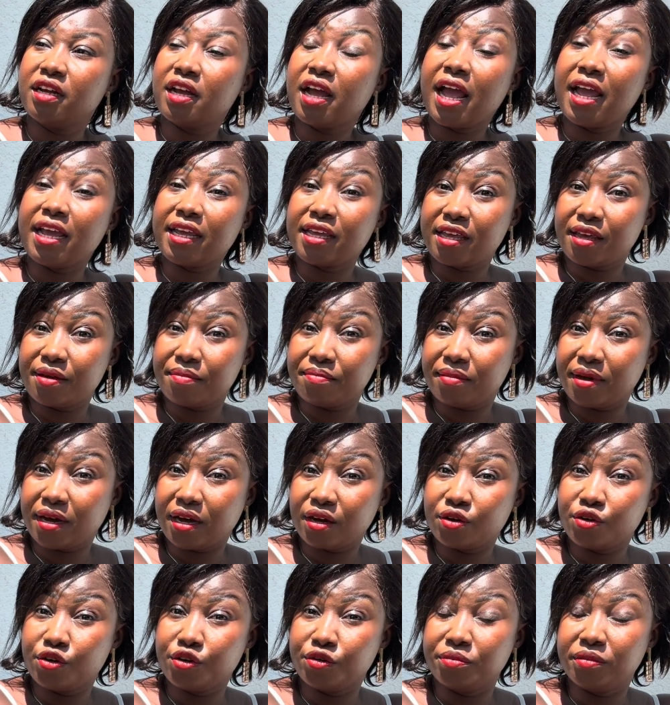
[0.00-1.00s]
I came back
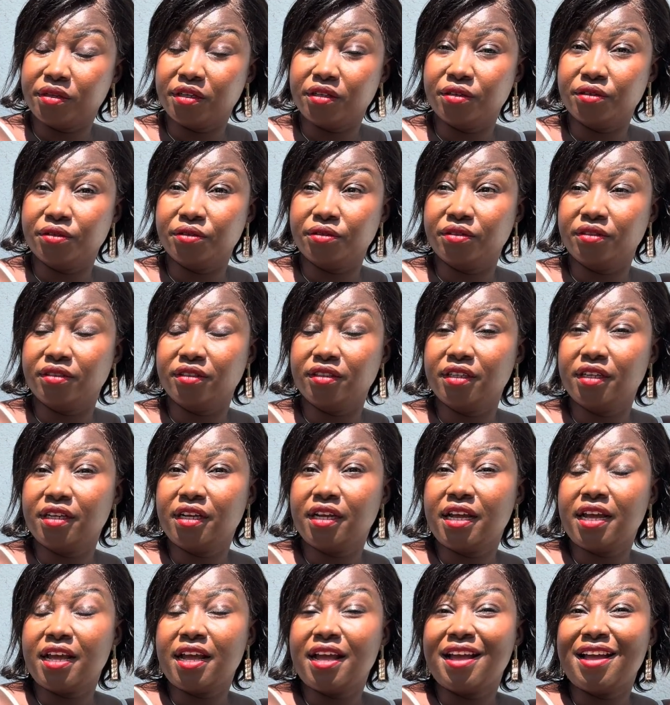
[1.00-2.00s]
home alone.
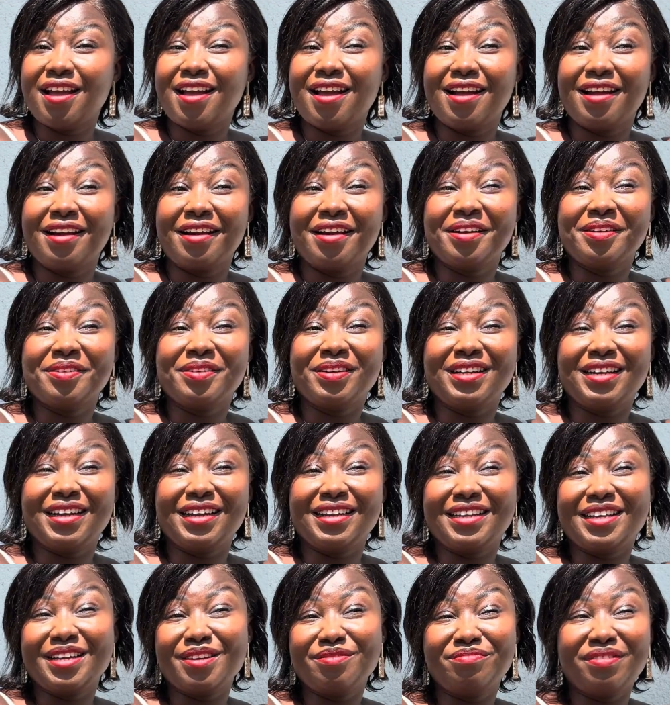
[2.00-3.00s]
When I
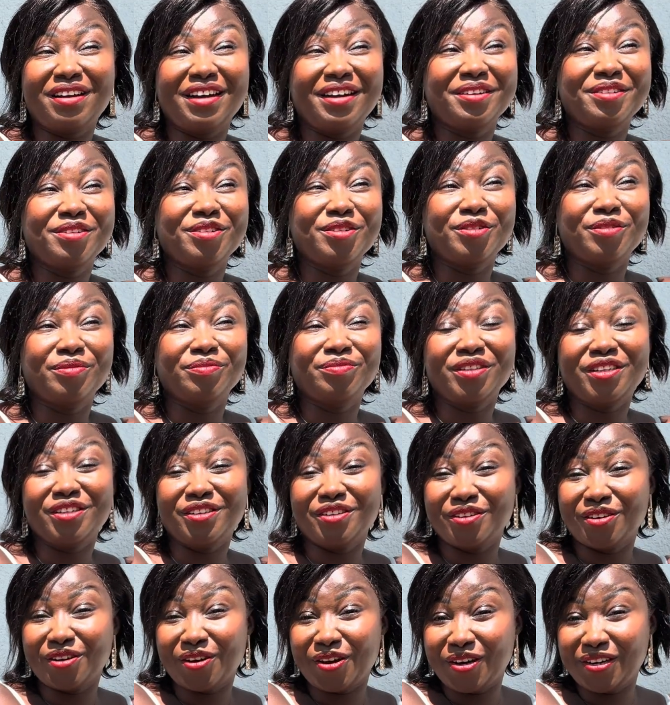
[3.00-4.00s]
came back home, you
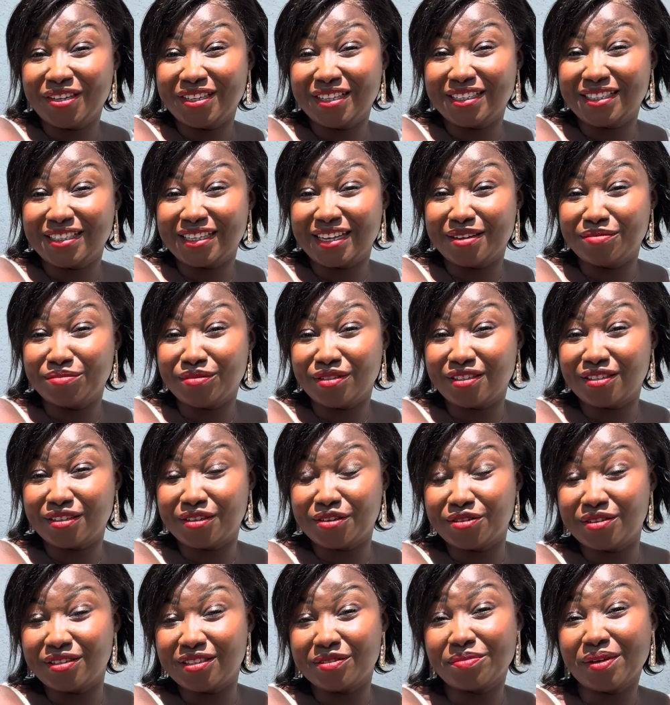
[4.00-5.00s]
know, all the time it's
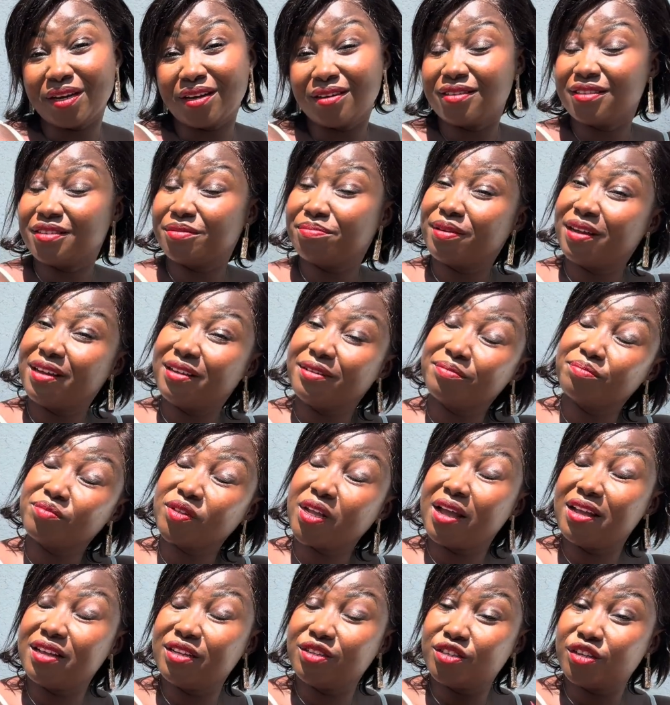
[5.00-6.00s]
always my husband,
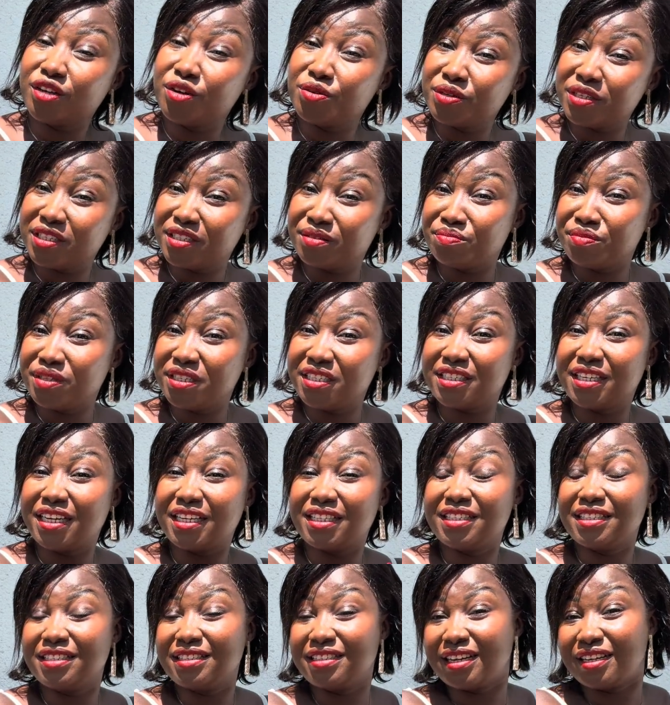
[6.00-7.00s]
it's always me
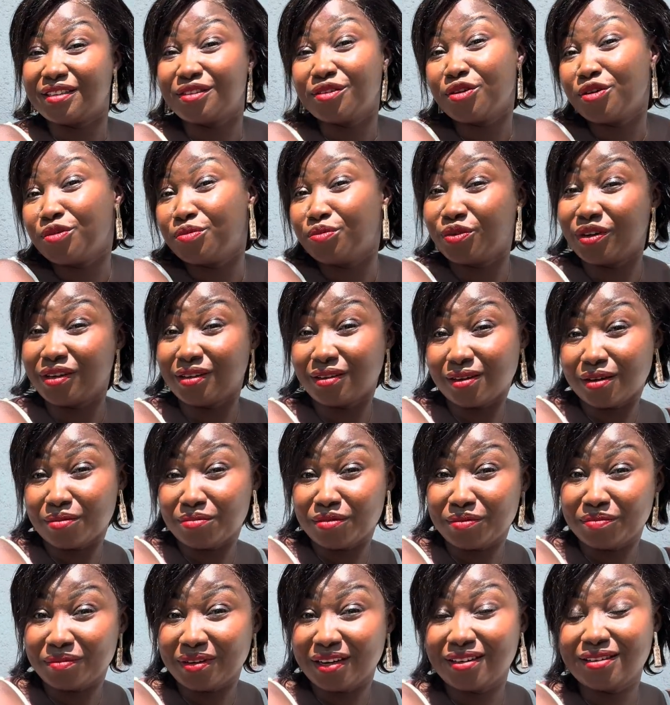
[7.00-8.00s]
that is at home
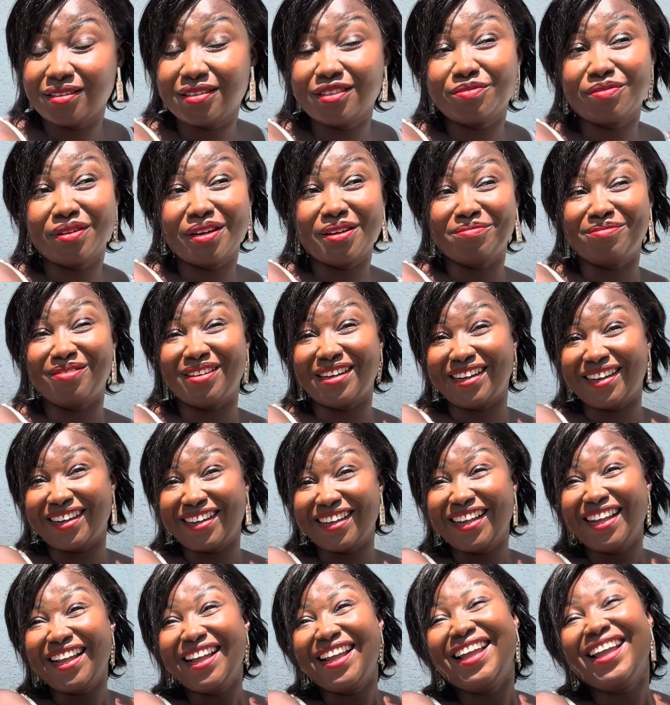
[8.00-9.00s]
welcoming my husband back.
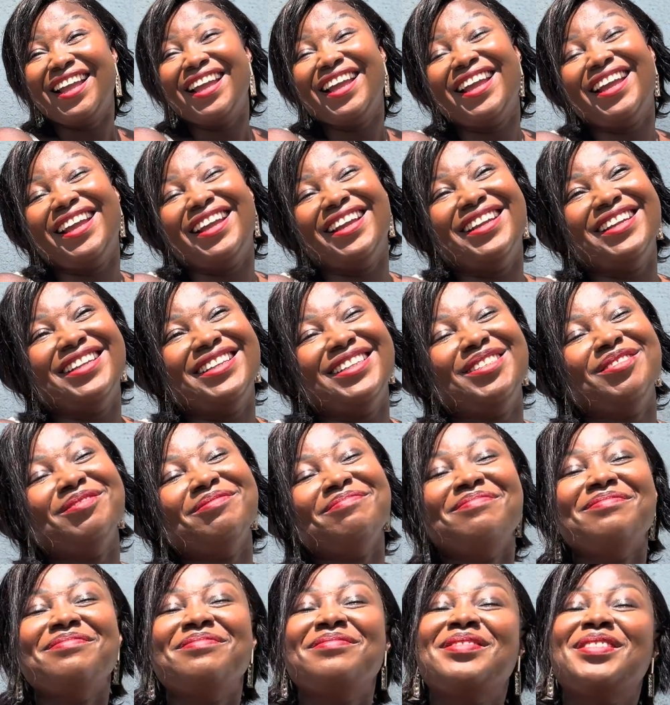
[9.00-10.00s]
And
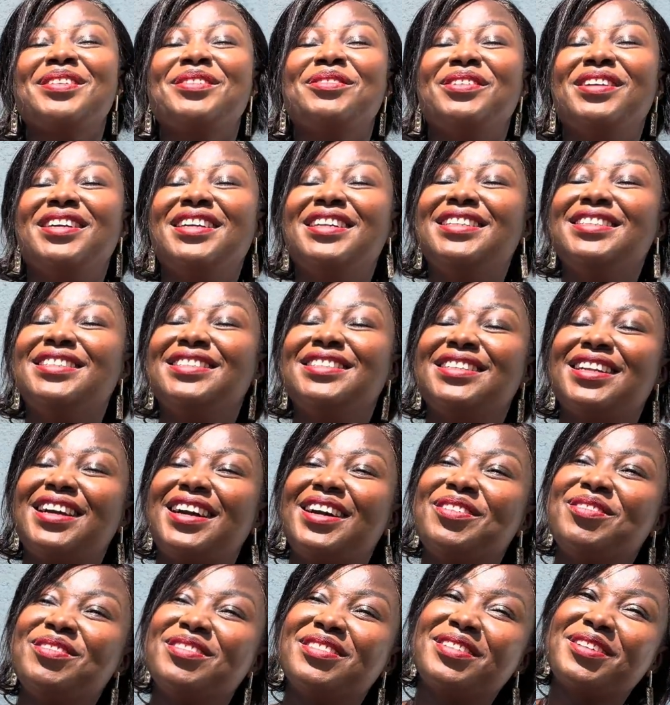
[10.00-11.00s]
when
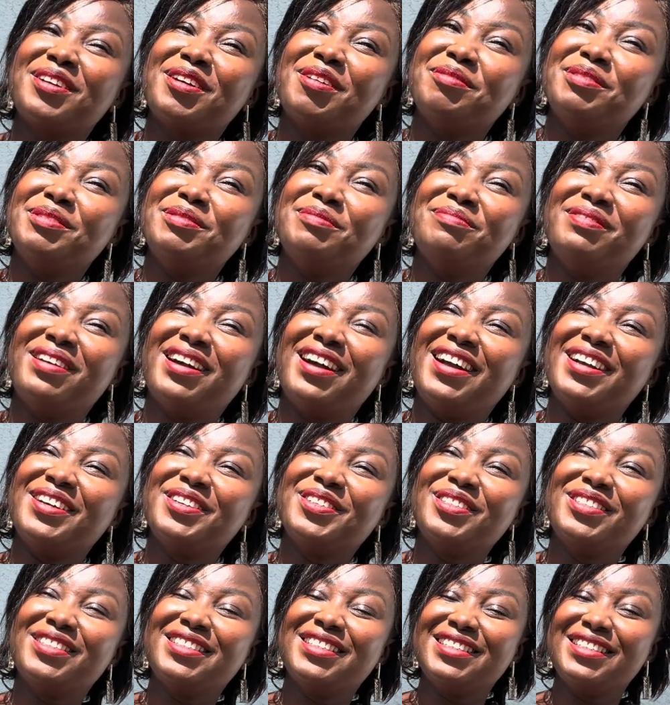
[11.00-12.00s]
I was coming back, I
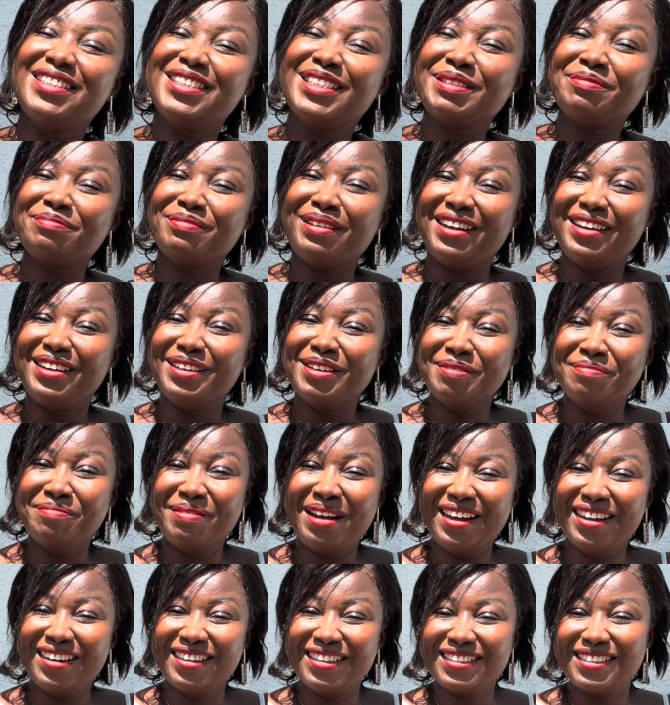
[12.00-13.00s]
could see the smile on my
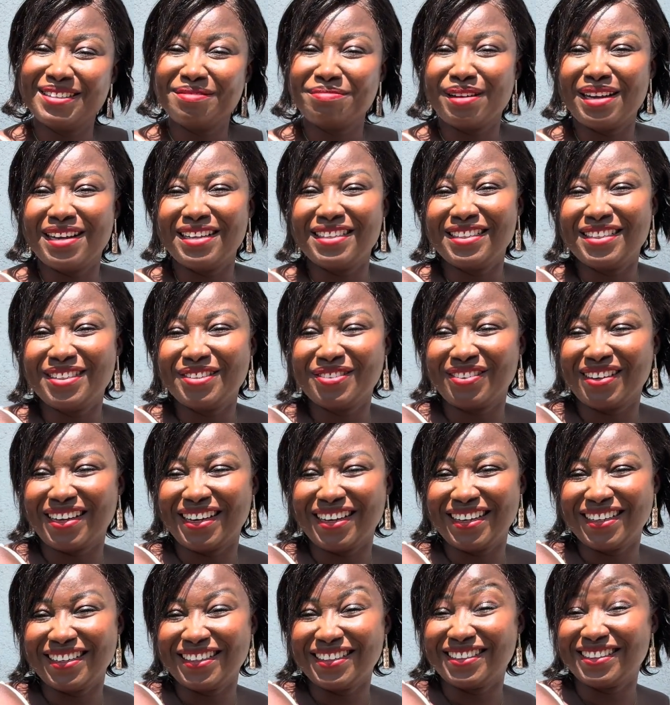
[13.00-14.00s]
husband's
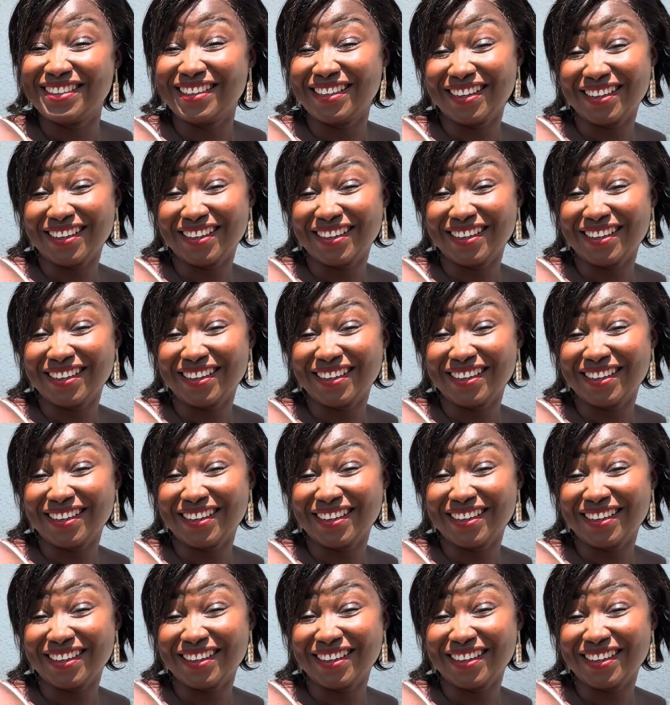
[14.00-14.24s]
face.